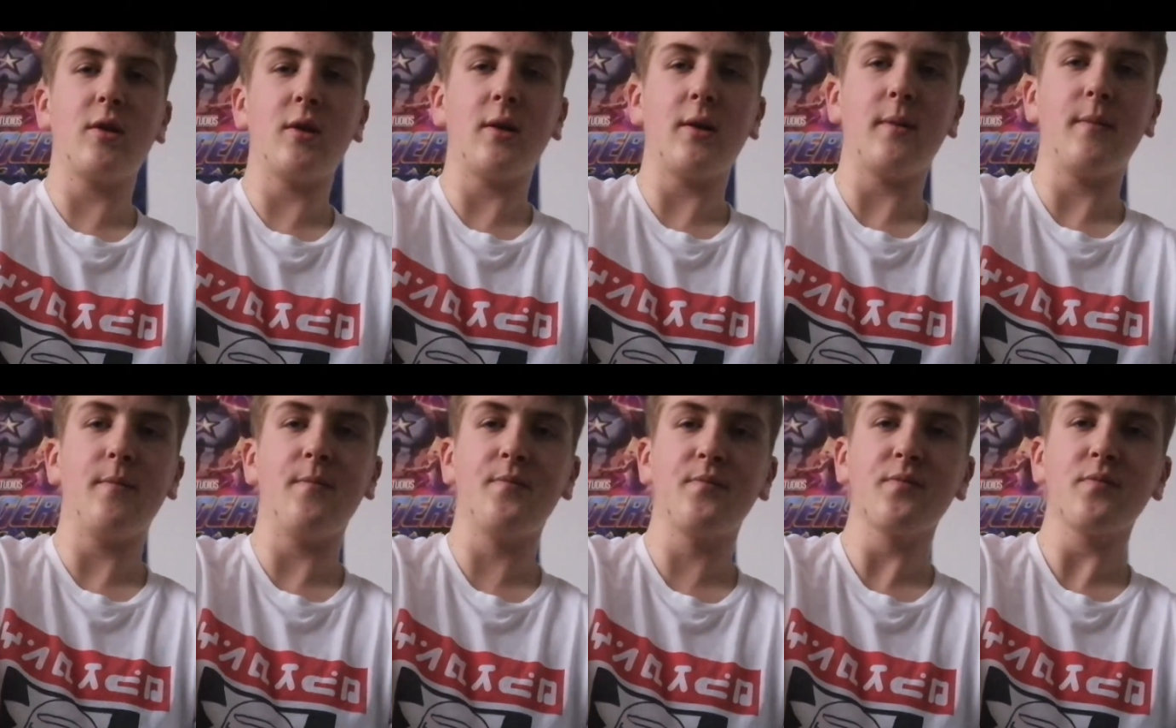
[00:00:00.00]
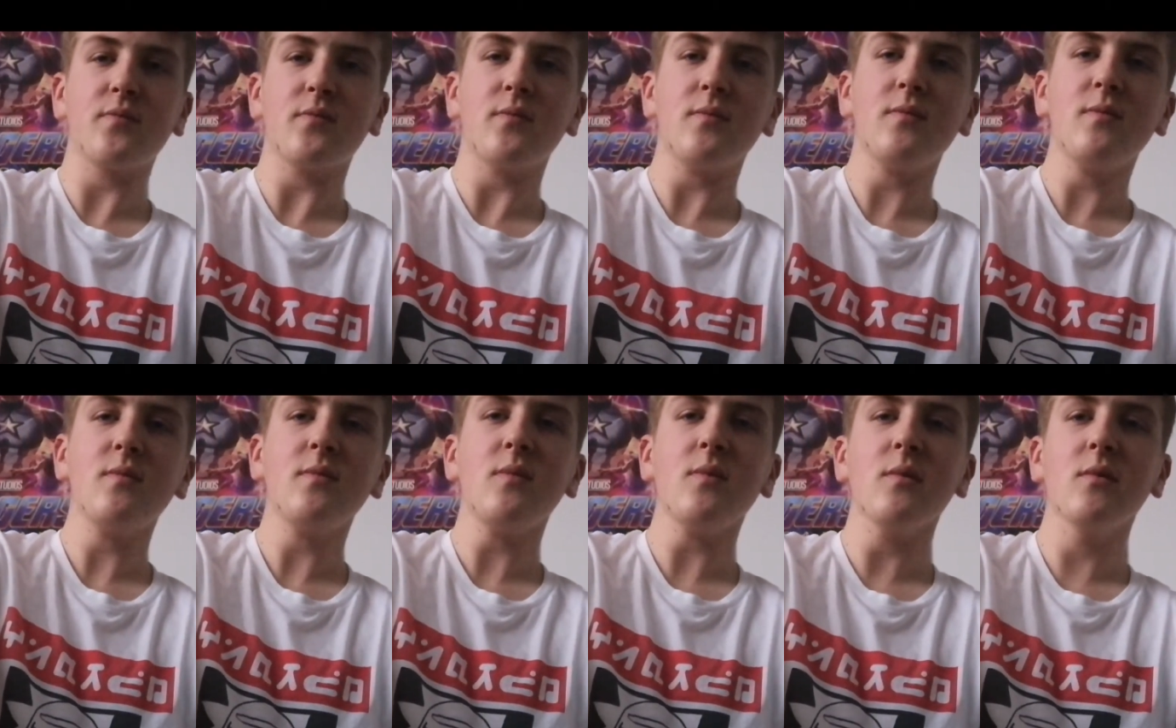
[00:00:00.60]

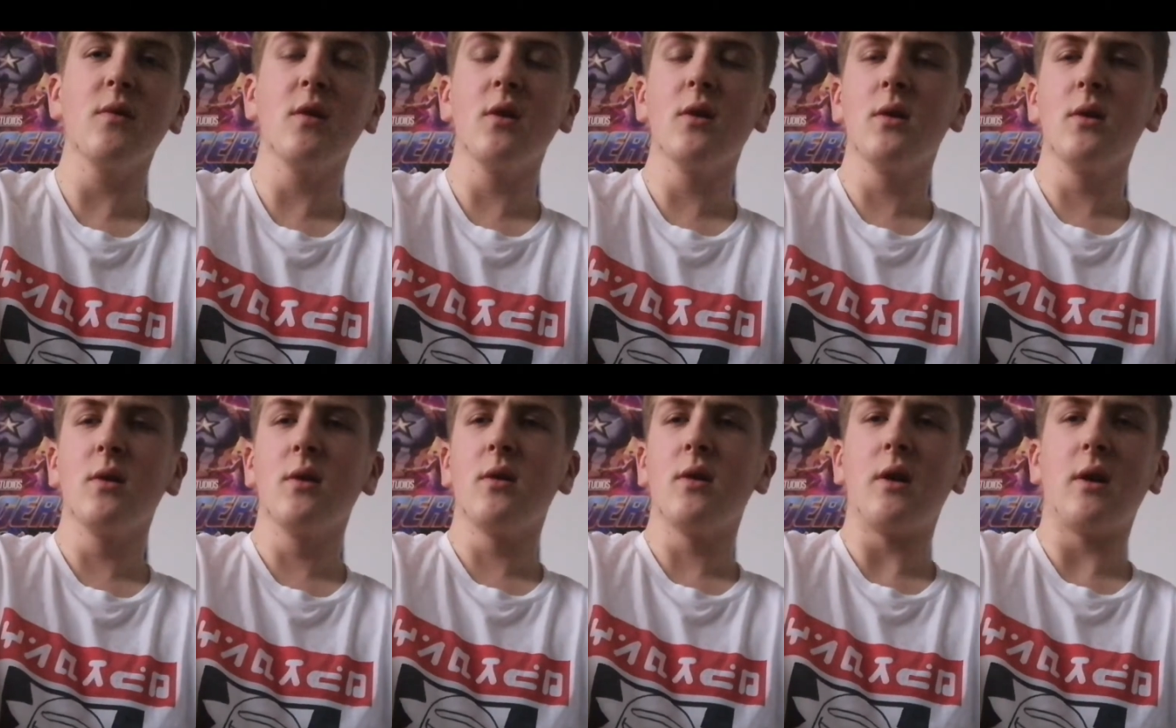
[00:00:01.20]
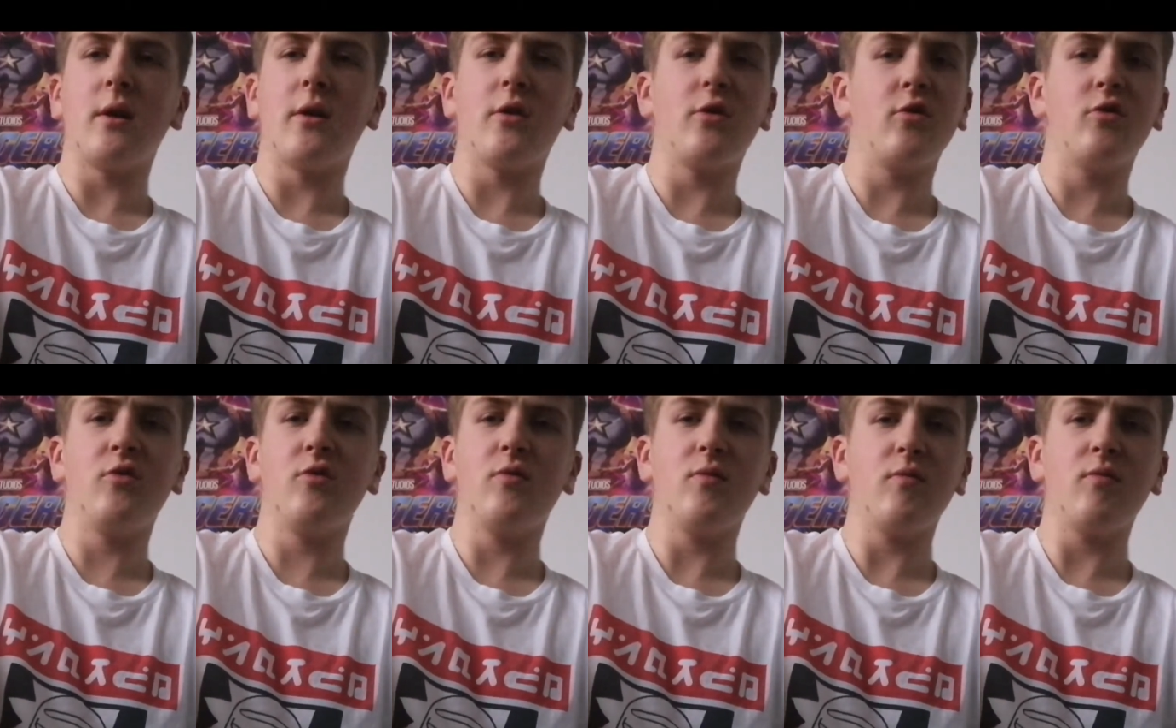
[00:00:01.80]
I
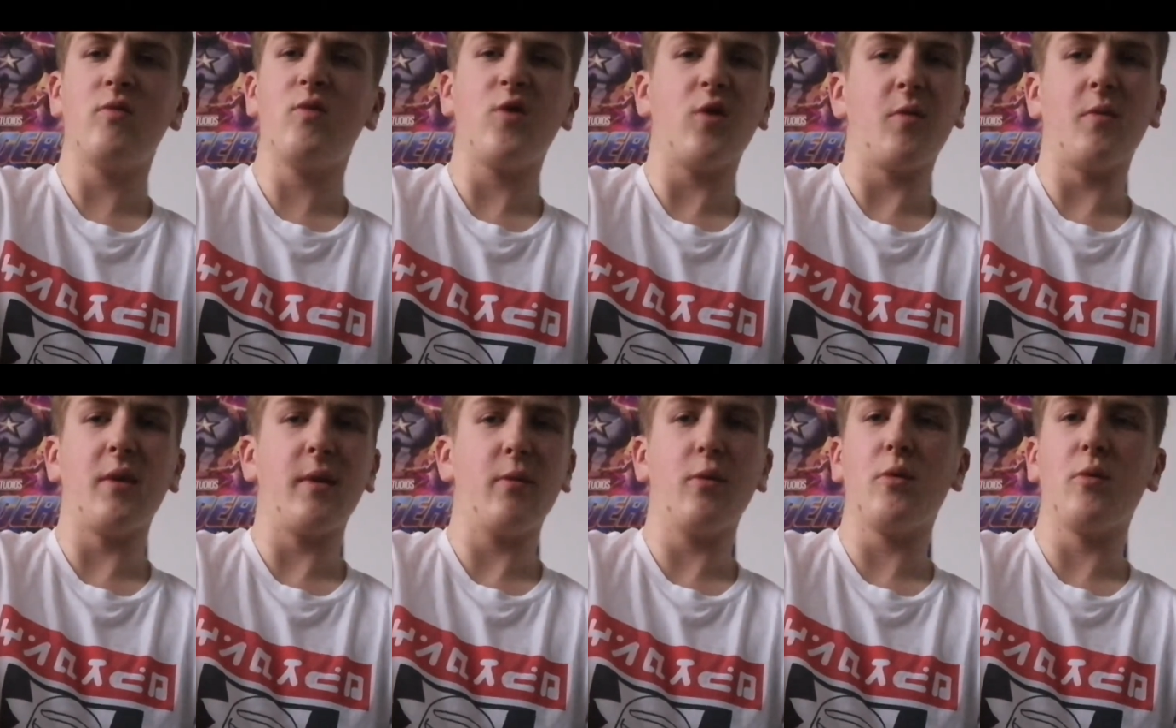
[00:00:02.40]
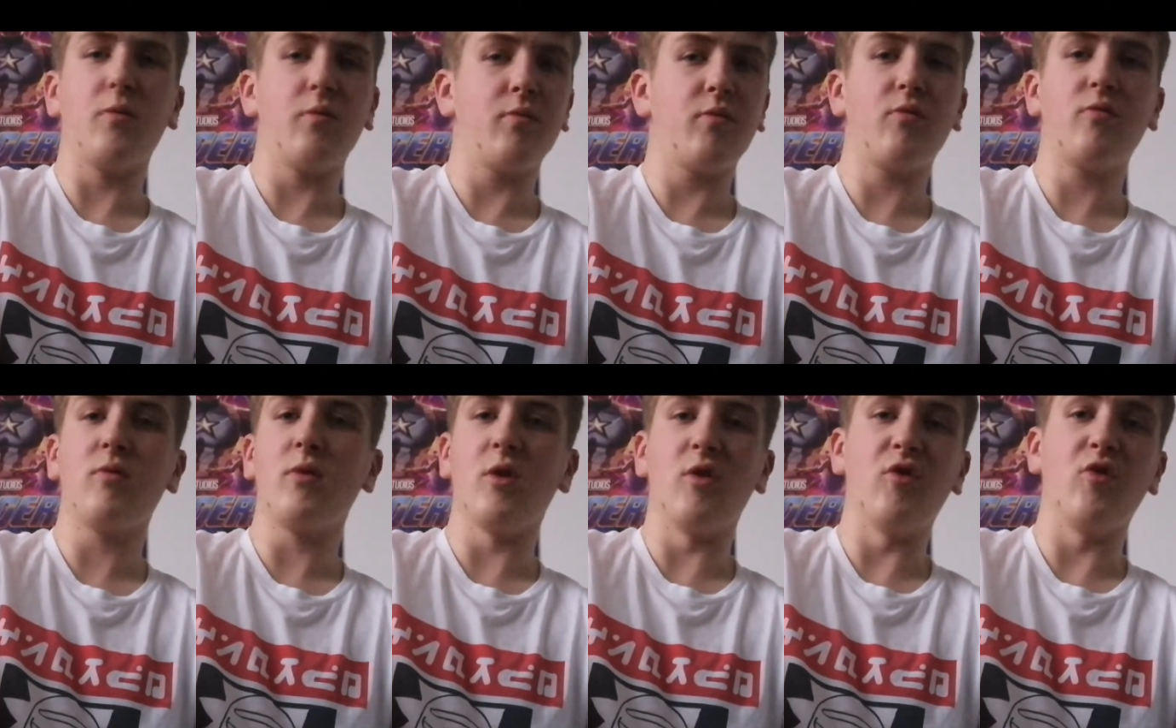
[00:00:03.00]
heard some people
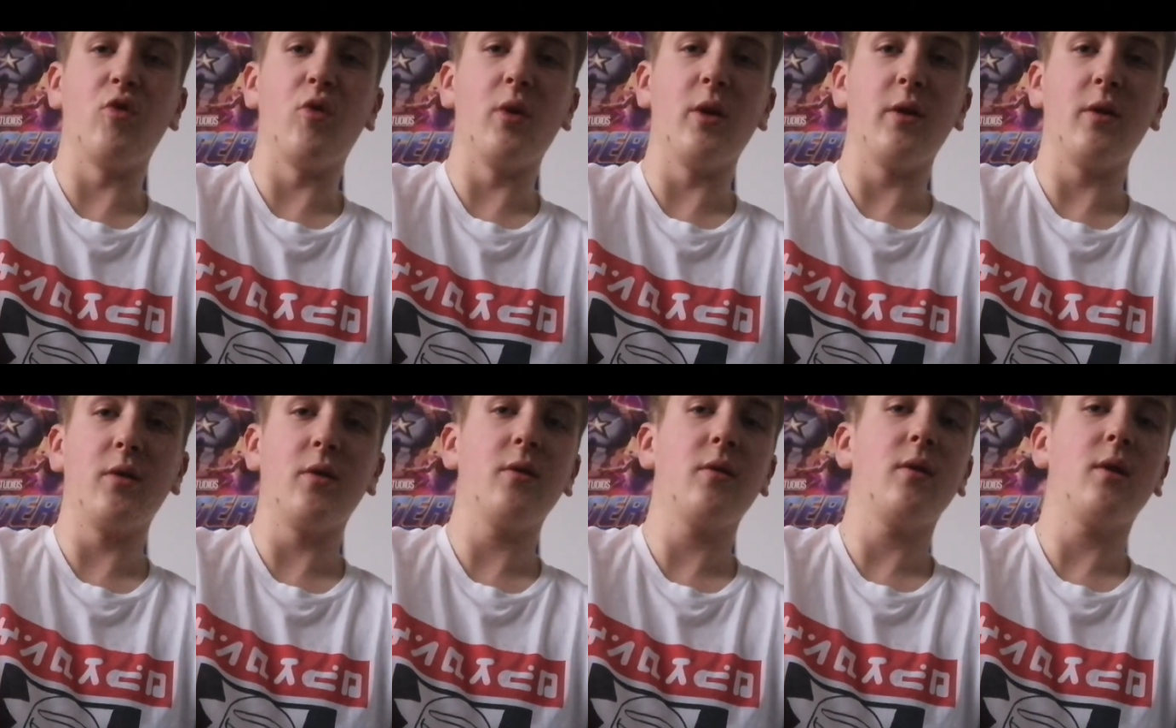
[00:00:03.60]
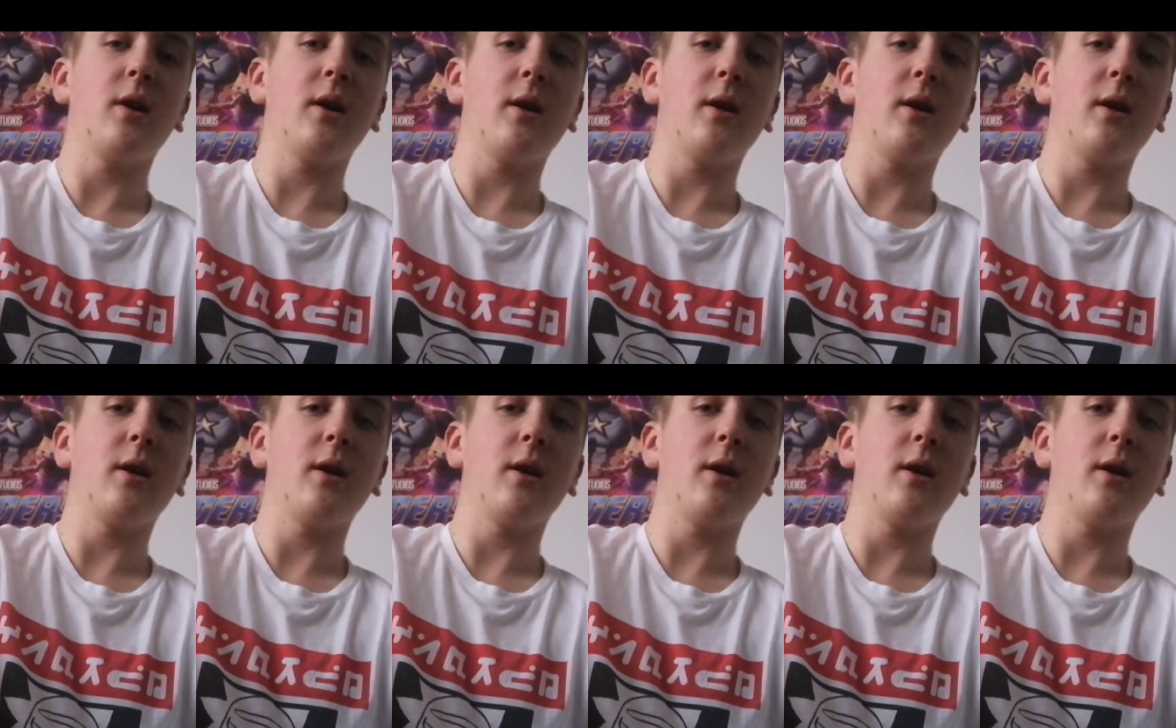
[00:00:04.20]
enjoyed it,